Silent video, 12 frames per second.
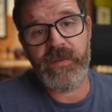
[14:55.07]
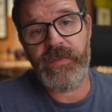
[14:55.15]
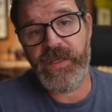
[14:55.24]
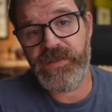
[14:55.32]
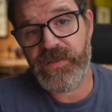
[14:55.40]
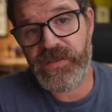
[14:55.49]

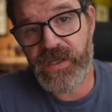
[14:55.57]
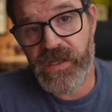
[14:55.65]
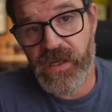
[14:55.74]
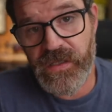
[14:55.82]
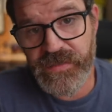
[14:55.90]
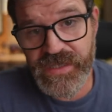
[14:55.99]

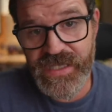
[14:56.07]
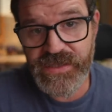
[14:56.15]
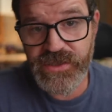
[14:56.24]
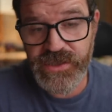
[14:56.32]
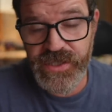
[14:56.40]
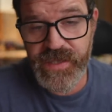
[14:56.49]

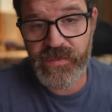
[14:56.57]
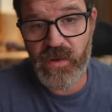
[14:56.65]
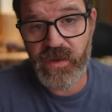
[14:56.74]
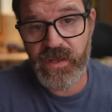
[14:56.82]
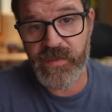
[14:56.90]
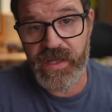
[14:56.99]

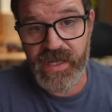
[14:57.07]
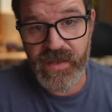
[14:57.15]
patreon.com/cheapaudioman.